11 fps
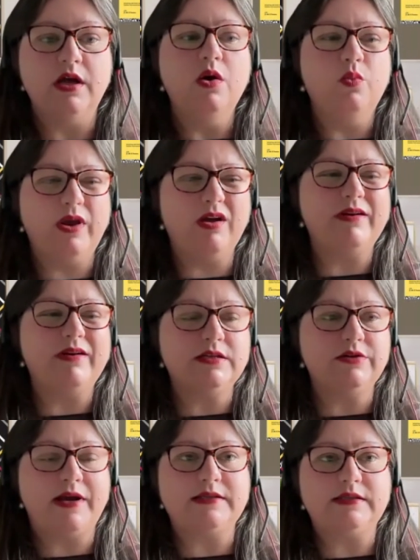We are
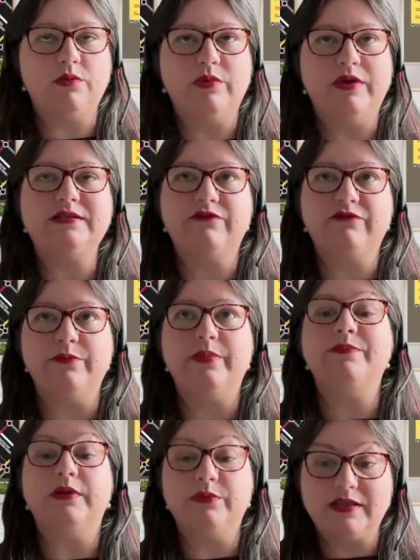interacting with different
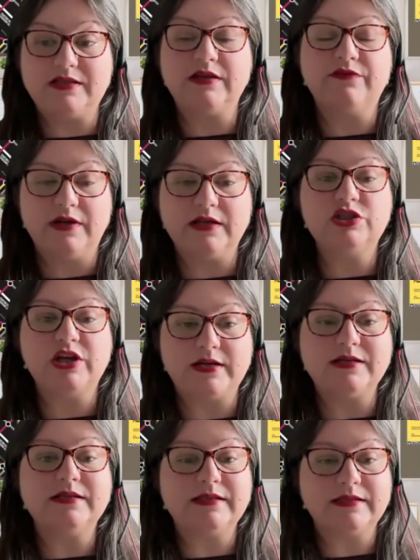people with different
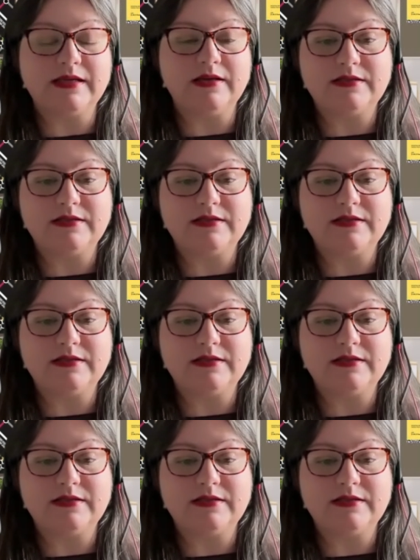agendas at